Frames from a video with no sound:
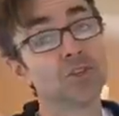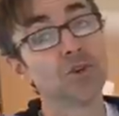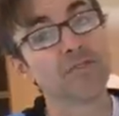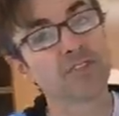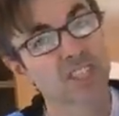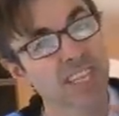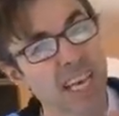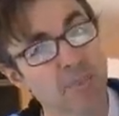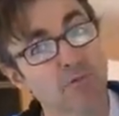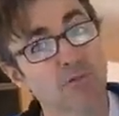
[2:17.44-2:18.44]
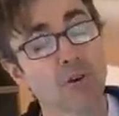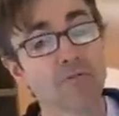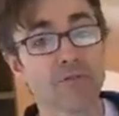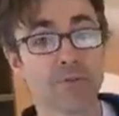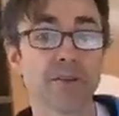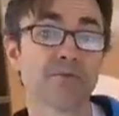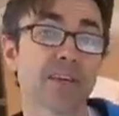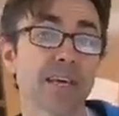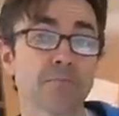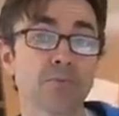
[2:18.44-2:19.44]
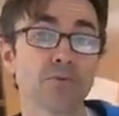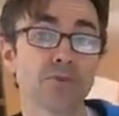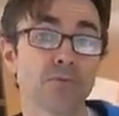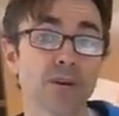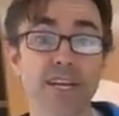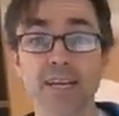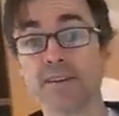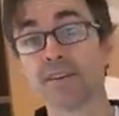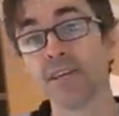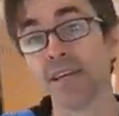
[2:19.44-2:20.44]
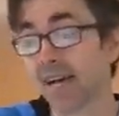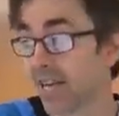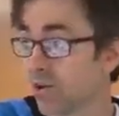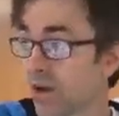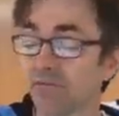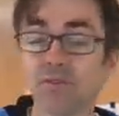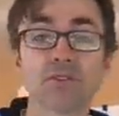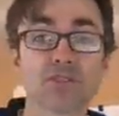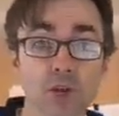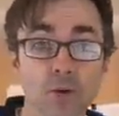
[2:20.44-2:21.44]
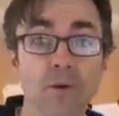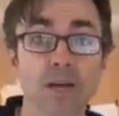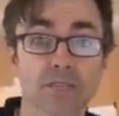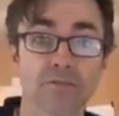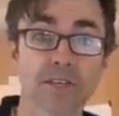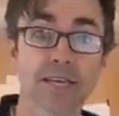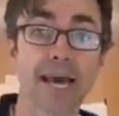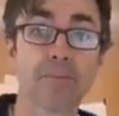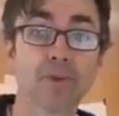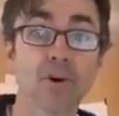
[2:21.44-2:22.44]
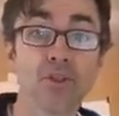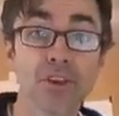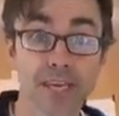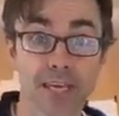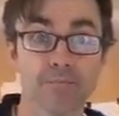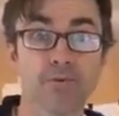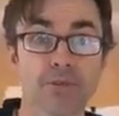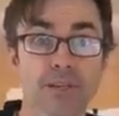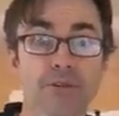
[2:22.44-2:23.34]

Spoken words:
you have to taper off a bit of a kickboard at one end and you haven't got so much of a gap on the kickboard at the